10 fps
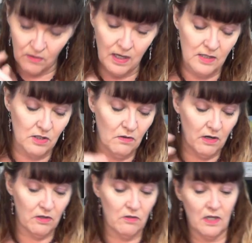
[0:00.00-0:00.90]
Okay, so you
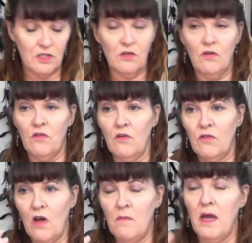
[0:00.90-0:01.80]
are to address your
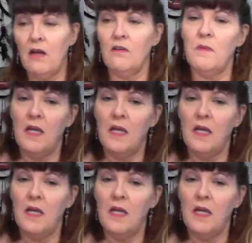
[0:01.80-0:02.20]
thought patterns.